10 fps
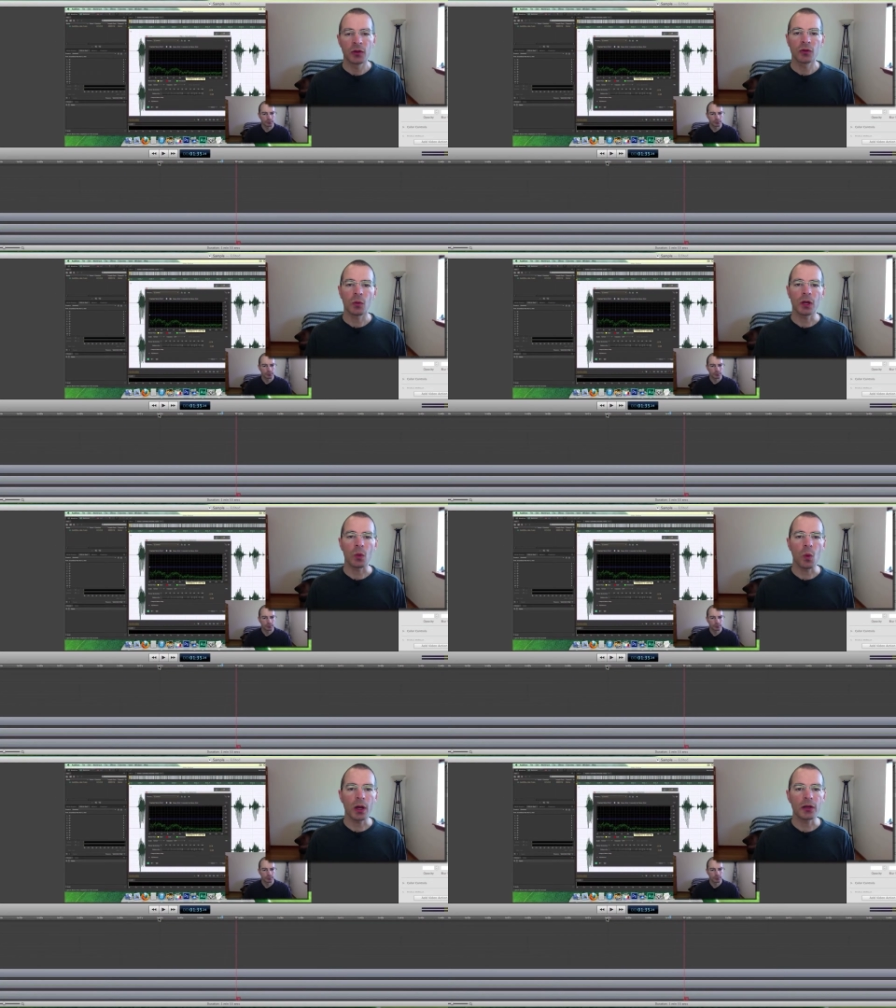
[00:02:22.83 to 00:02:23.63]
So what I
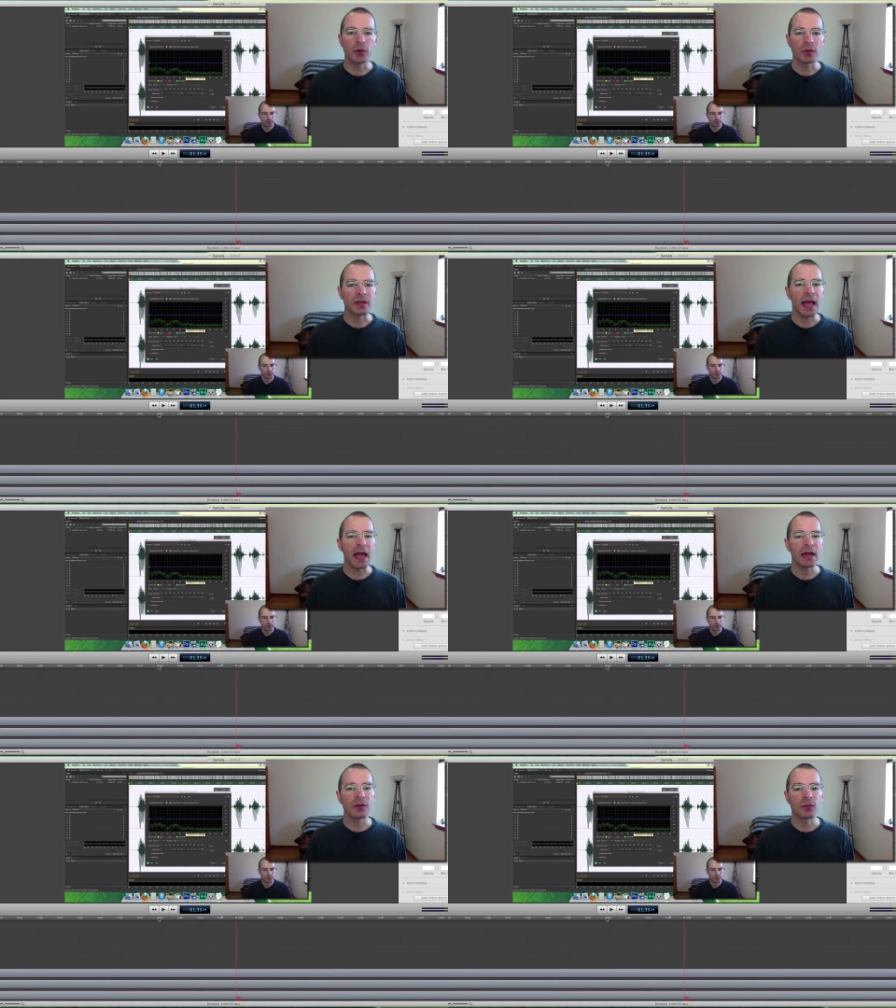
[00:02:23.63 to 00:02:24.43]
want to do is
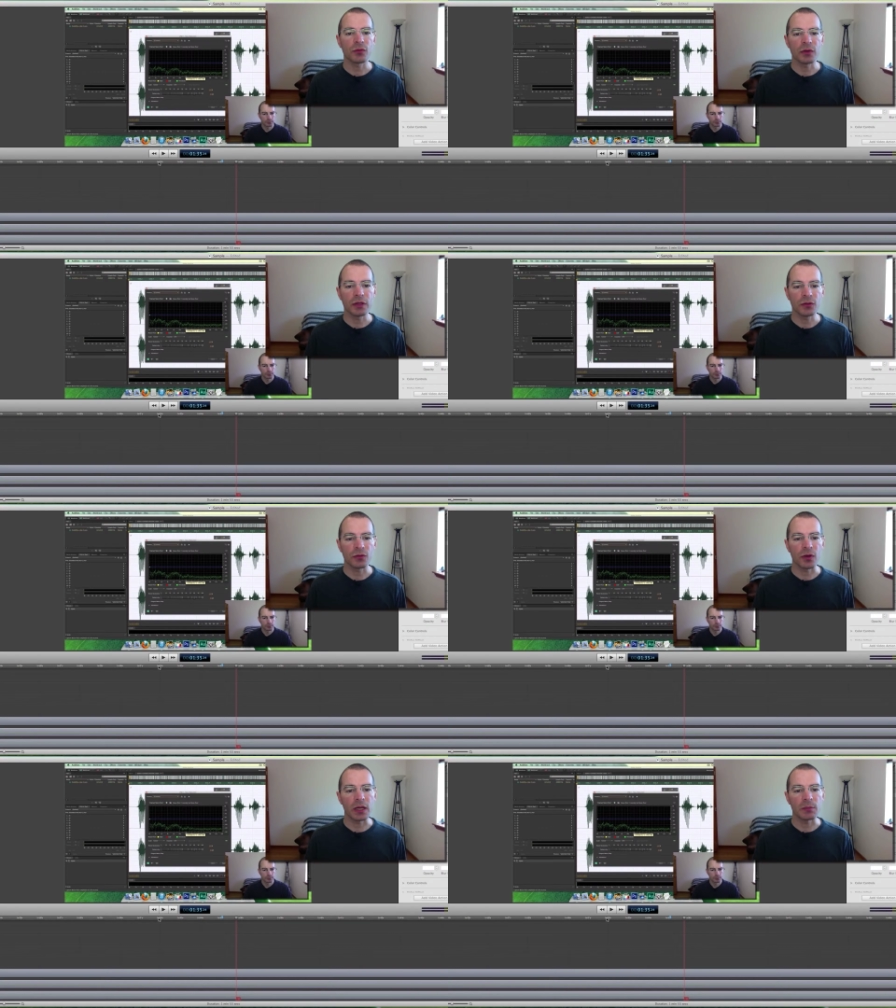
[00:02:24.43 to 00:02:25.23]
add a freeze
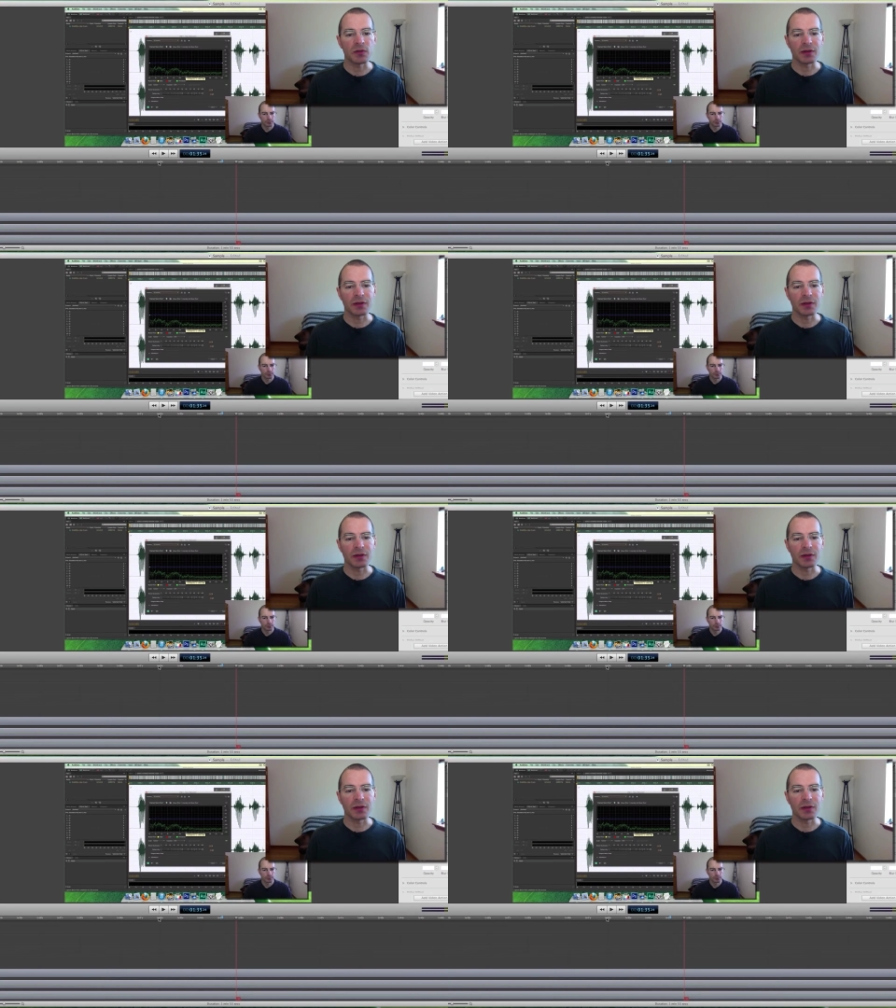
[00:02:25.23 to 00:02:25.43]
frame